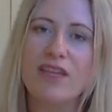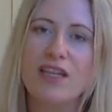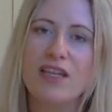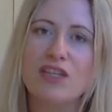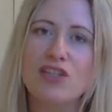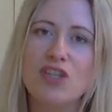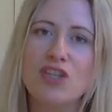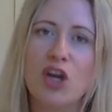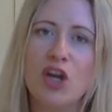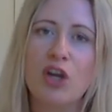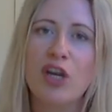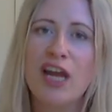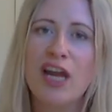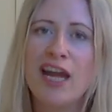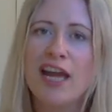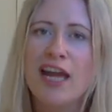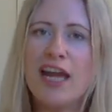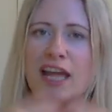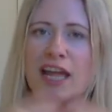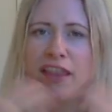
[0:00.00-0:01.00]
So
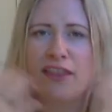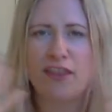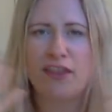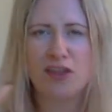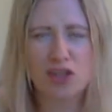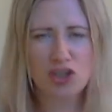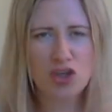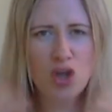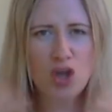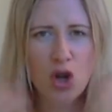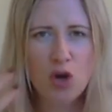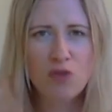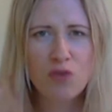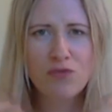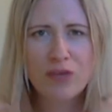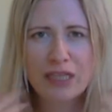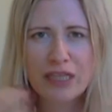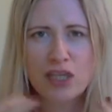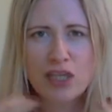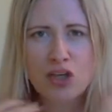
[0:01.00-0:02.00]

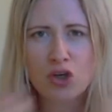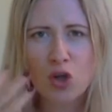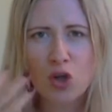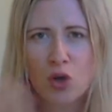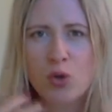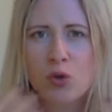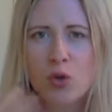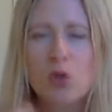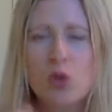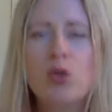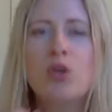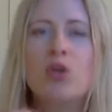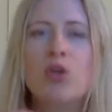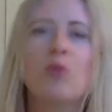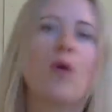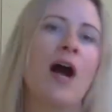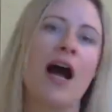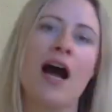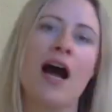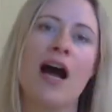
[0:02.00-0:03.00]
really know who you
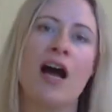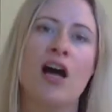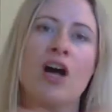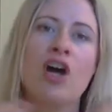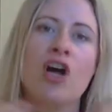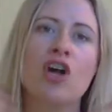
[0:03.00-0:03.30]
are,